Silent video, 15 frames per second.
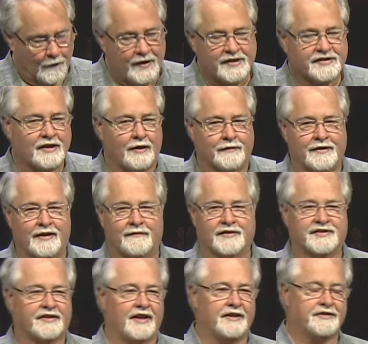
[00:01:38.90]
We saw
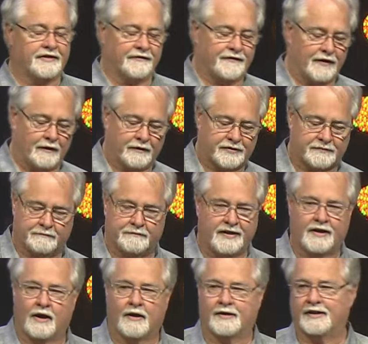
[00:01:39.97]
devastation, folks,
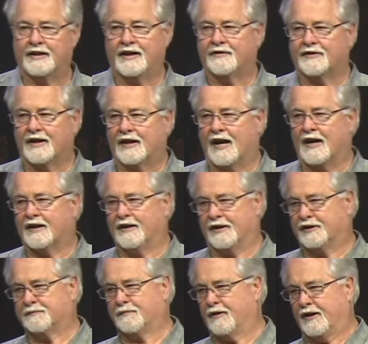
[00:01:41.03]
beyond anything I
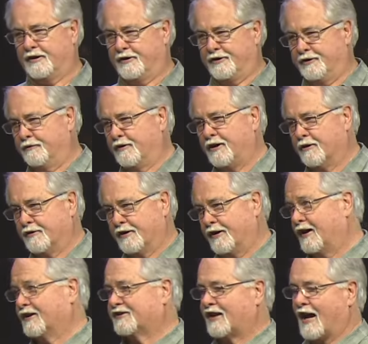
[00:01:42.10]
can explain to you here in the
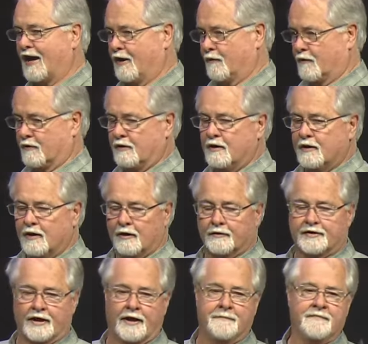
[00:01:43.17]
next hour,
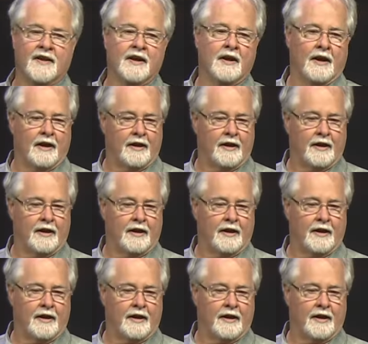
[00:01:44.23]
okay?